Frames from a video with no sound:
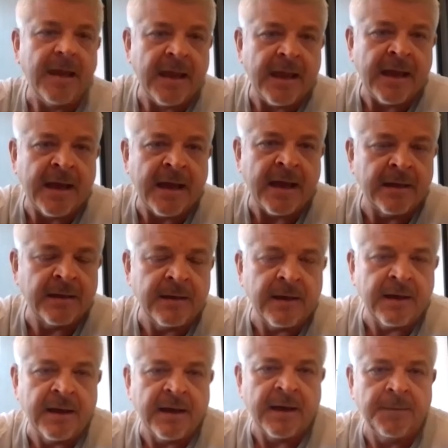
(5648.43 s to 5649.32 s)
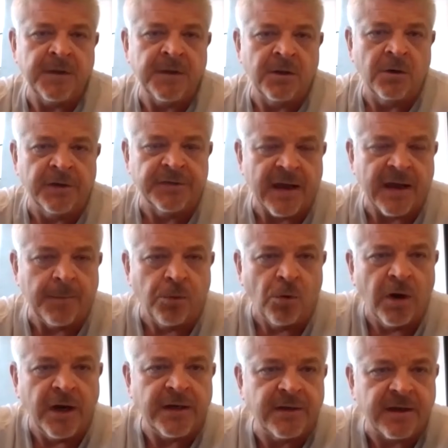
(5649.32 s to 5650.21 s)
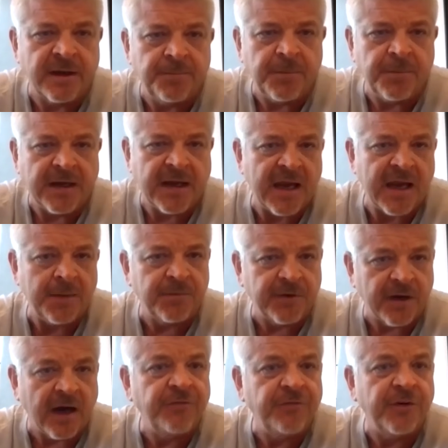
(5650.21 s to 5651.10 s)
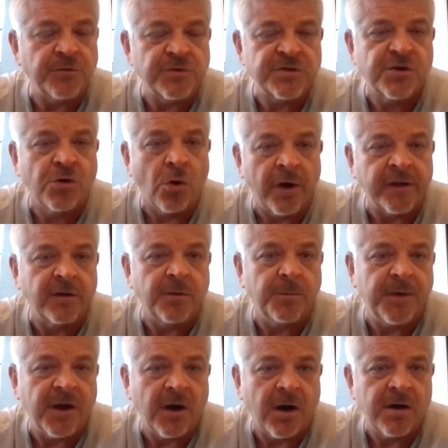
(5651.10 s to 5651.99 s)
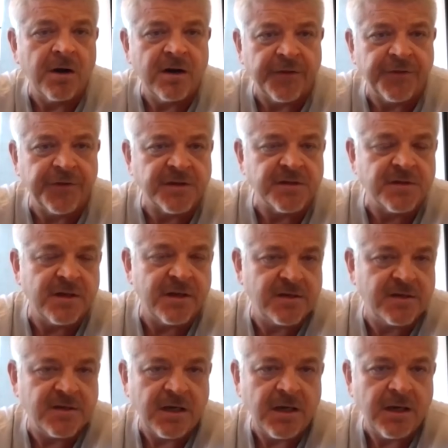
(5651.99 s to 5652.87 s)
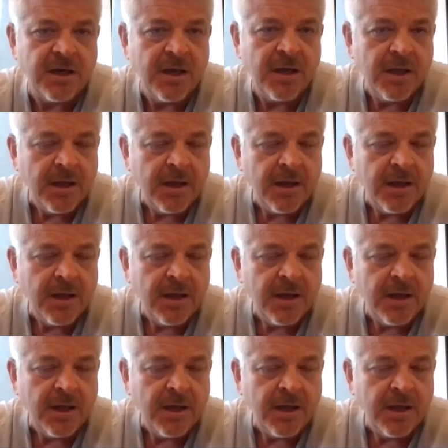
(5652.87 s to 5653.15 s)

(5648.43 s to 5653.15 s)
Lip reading: And, at that point, it became tough. It was going to be hard. Nothing's easy.